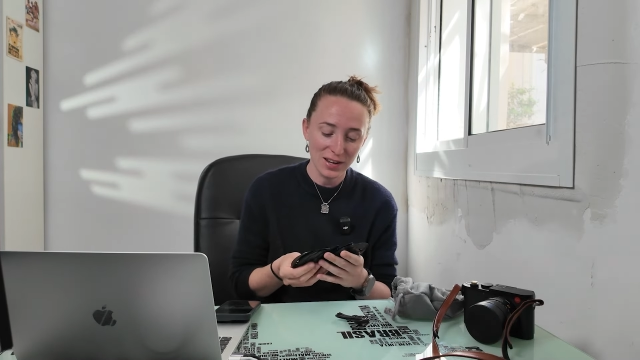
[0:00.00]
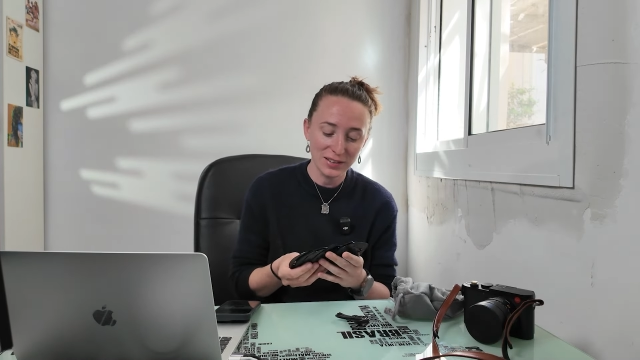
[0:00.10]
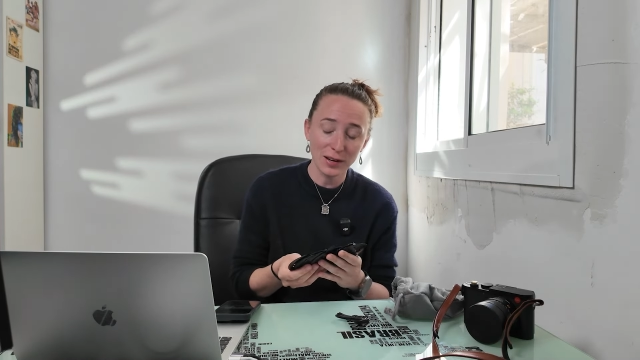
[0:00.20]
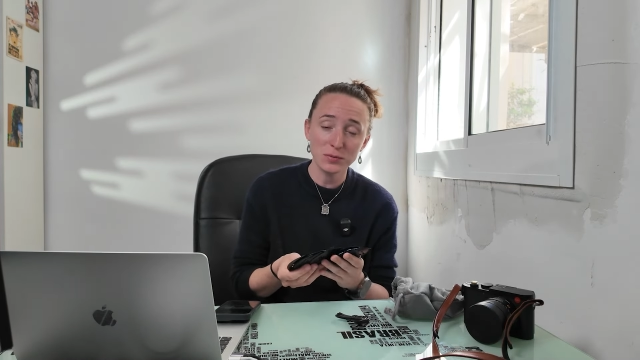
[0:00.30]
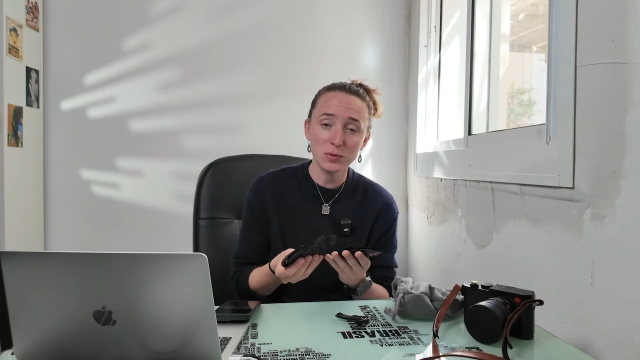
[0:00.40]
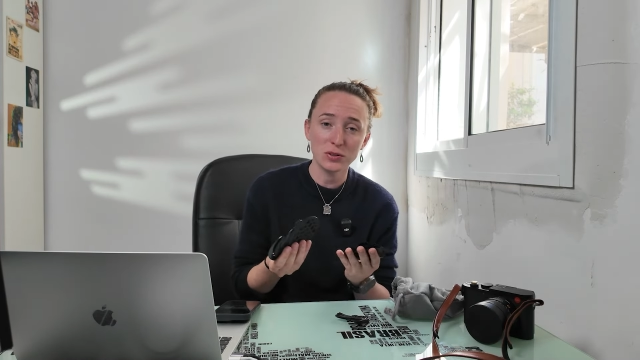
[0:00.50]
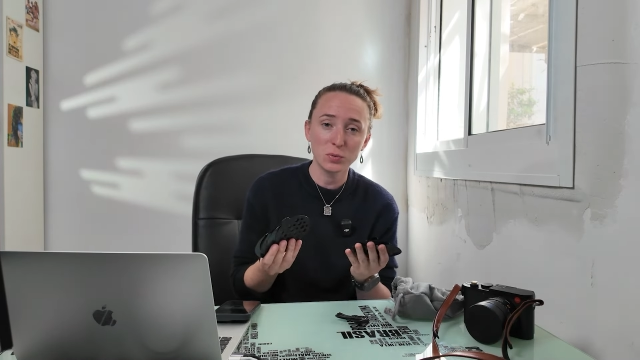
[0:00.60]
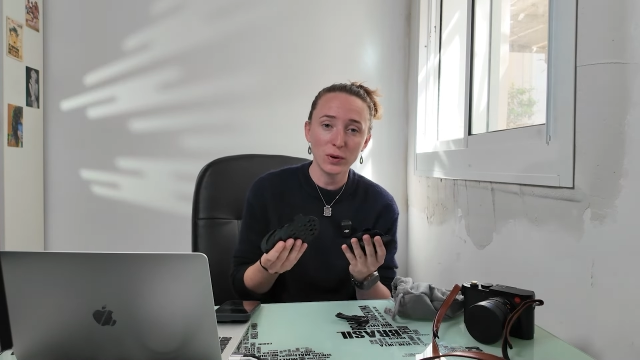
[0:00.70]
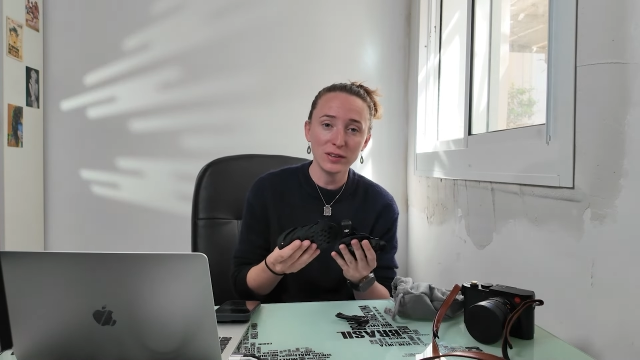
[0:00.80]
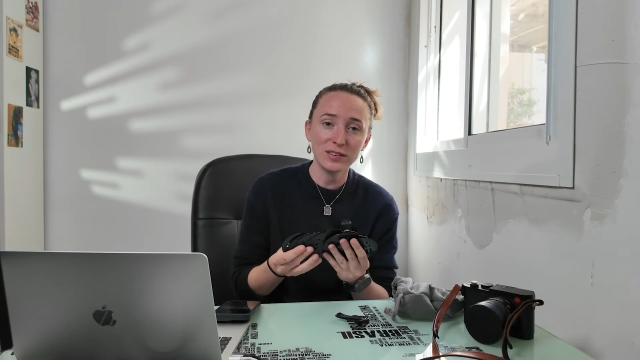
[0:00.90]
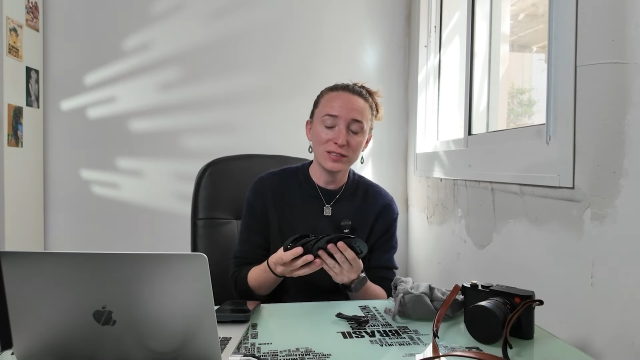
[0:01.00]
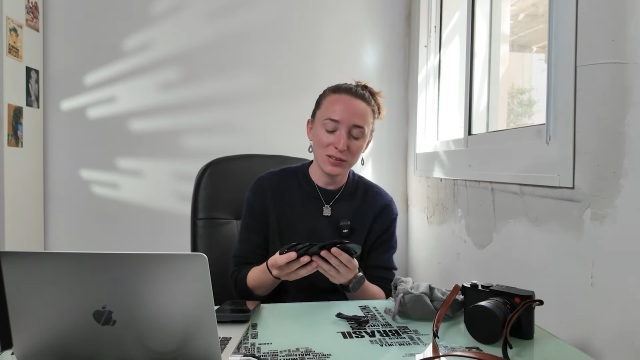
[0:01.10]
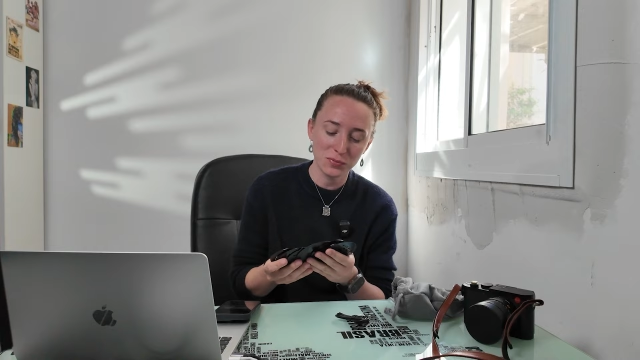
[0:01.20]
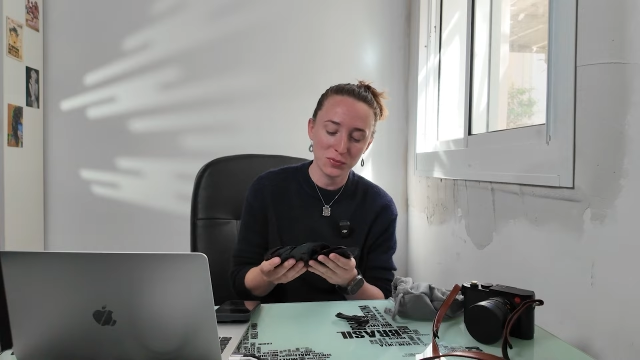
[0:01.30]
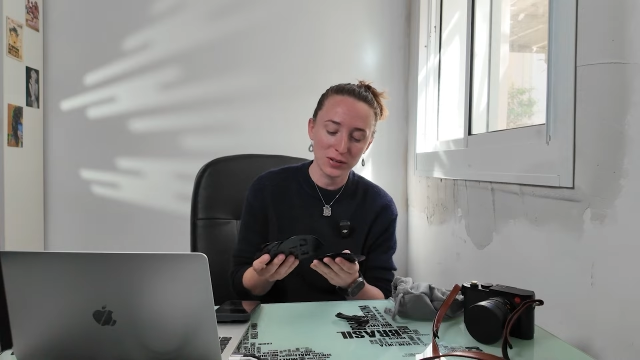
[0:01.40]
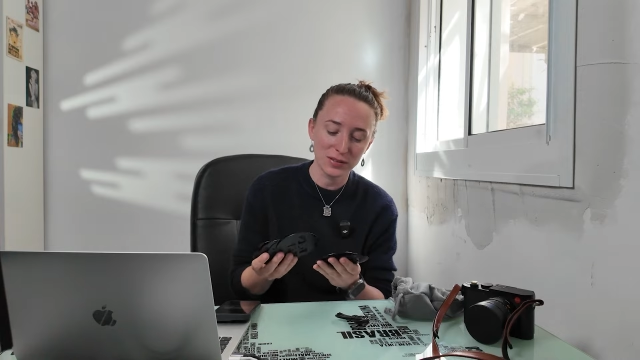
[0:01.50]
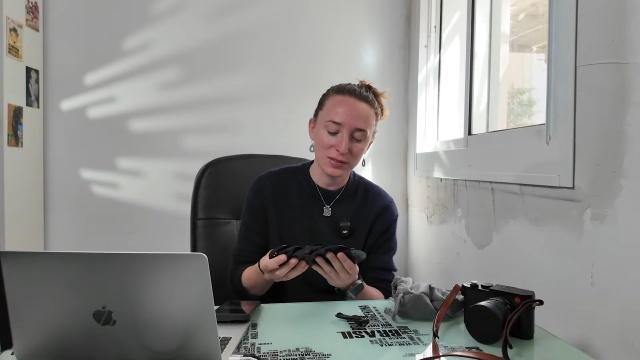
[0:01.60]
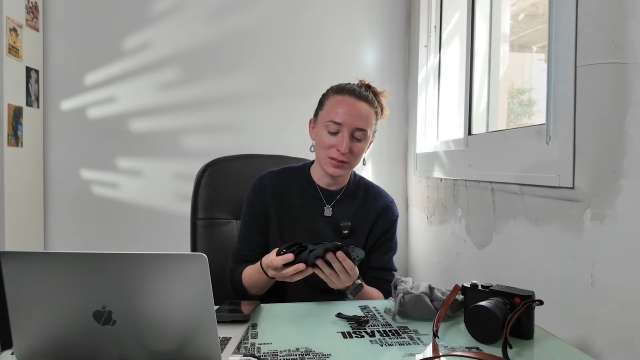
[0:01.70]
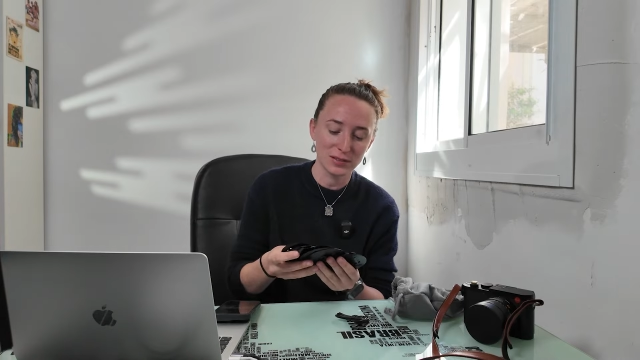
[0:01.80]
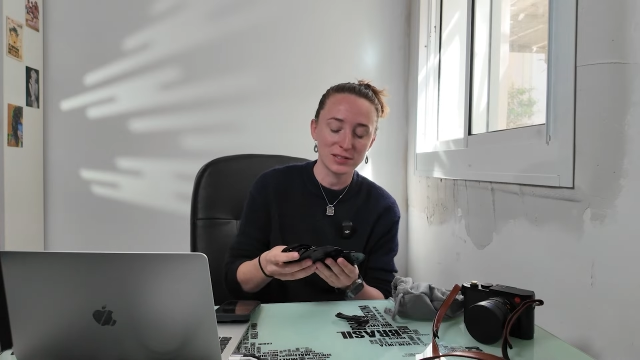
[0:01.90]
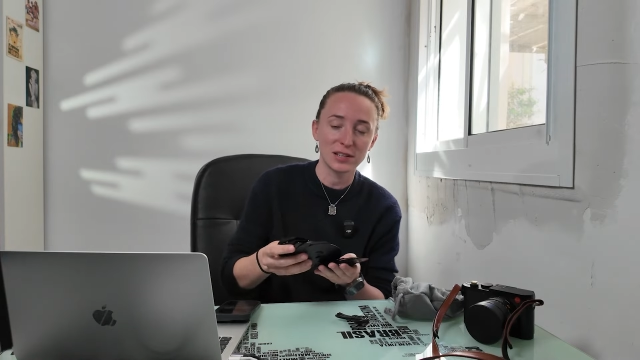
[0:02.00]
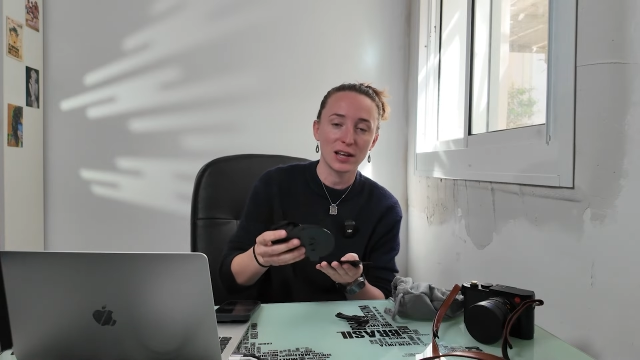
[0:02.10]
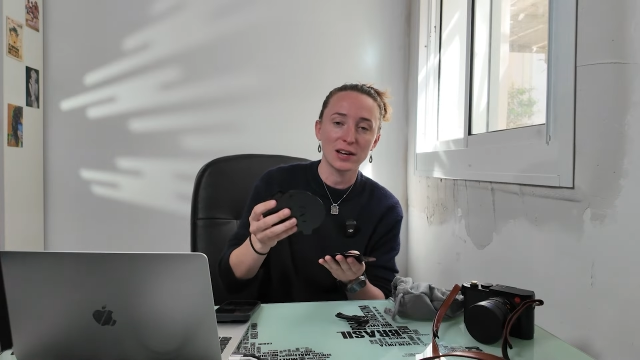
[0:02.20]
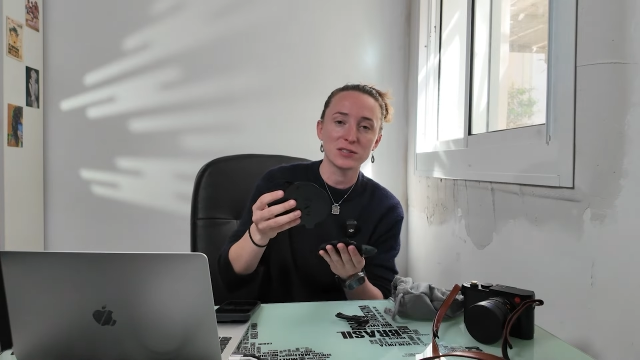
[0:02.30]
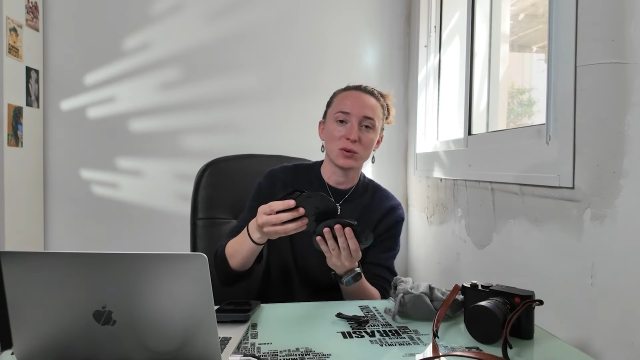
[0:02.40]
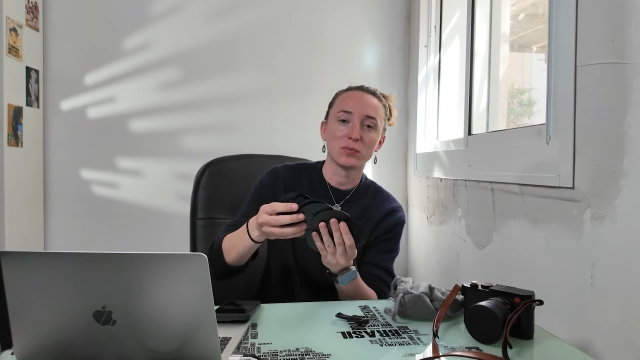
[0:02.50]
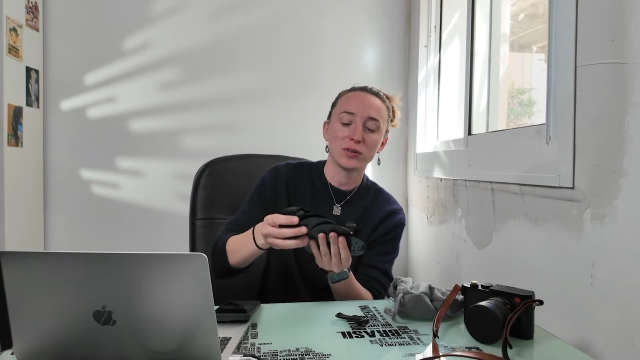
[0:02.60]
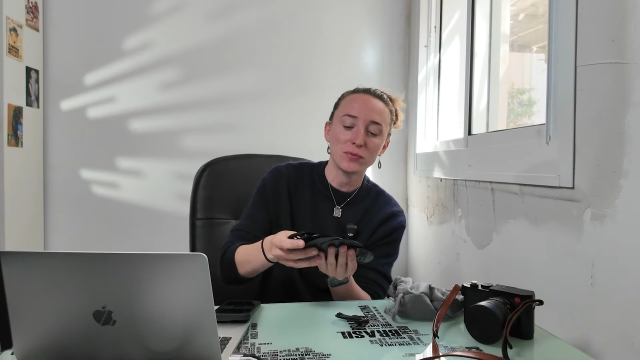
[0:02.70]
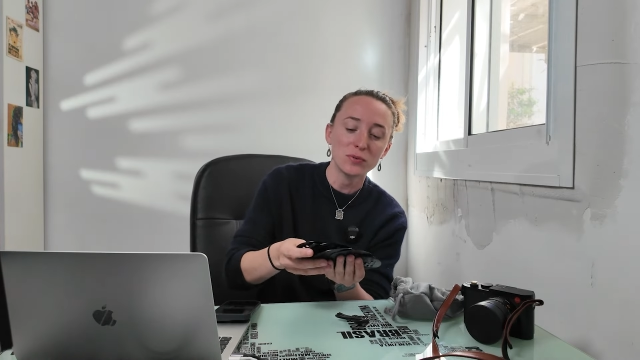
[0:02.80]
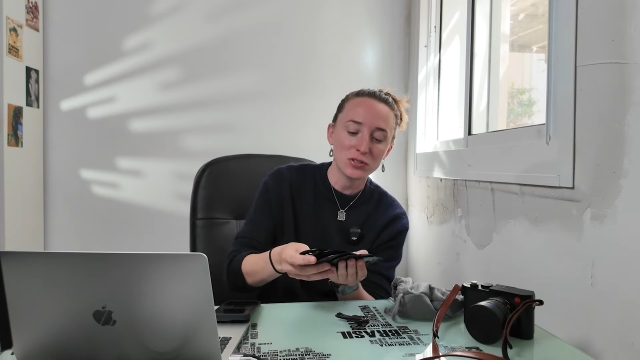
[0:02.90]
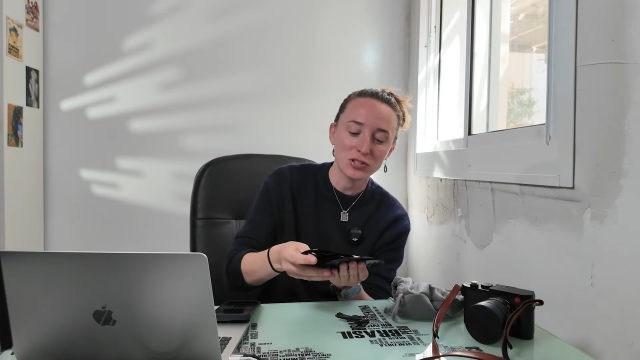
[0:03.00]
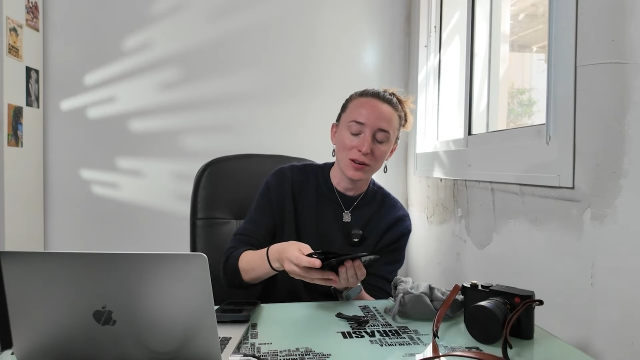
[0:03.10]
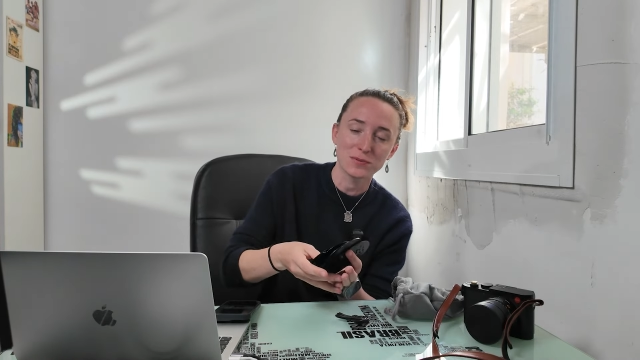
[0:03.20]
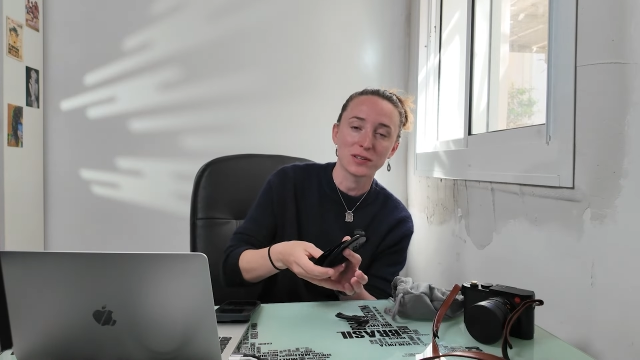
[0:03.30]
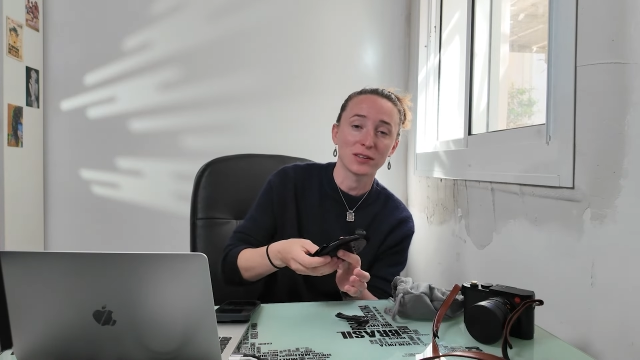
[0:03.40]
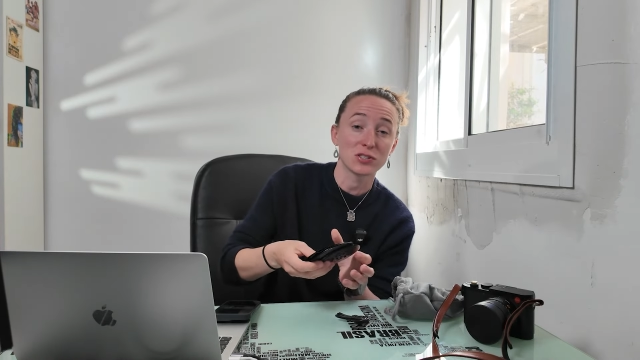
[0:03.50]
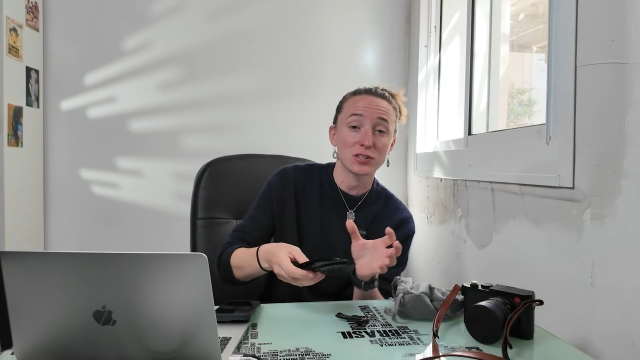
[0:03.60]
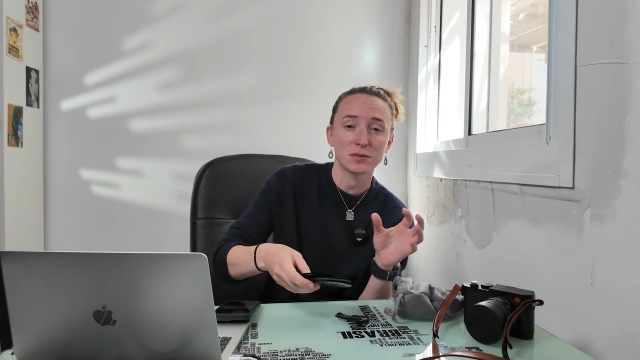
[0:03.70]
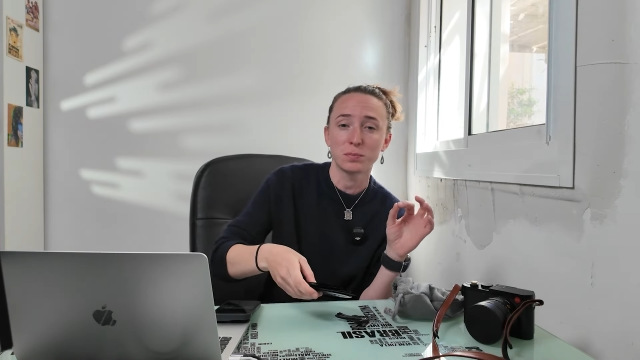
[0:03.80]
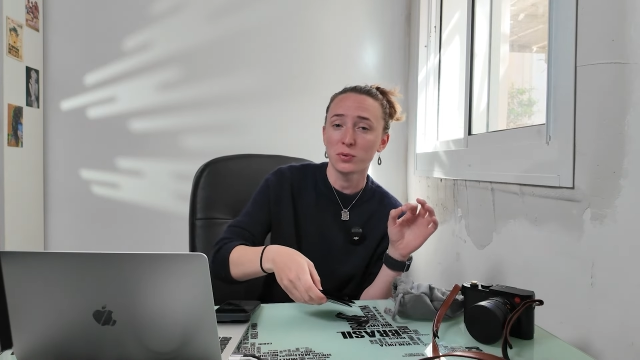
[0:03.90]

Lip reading: It comes with 20 different slides of different shapes that I just